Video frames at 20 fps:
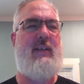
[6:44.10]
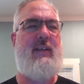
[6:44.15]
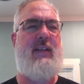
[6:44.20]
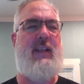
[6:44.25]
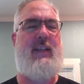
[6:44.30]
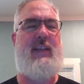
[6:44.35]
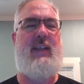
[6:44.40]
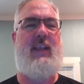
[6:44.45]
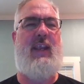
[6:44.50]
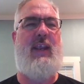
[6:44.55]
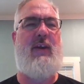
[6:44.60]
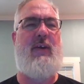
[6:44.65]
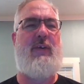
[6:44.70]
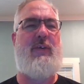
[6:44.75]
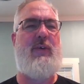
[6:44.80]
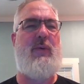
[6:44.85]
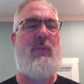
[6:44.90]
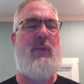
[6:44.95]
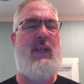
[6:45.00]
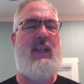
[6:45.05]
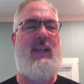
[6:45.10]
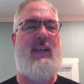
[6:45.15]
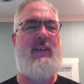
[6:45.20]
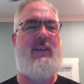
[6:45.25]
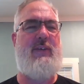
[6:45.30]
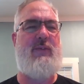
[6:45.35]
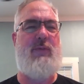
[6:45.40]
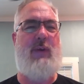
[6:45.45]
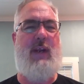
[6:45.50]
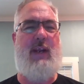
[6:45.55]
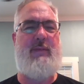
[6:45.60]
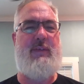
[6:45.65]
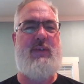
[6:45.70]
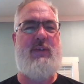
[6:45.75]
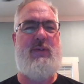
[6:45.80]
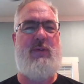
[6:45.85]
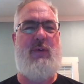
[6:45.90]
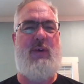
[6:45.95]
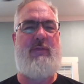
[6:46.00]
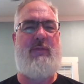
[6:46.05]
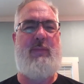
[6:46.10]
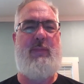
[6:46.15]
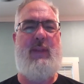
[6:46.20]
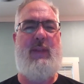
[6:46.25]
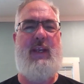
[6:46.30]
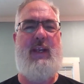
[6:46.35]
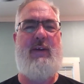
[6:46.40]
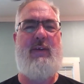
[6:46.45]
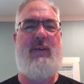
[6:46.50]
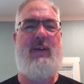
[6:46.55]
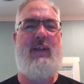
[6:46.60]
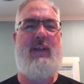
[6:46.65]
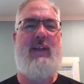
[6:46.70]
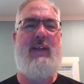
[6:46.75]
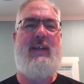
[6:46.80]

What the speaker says: let the character wing it and drive the story from there?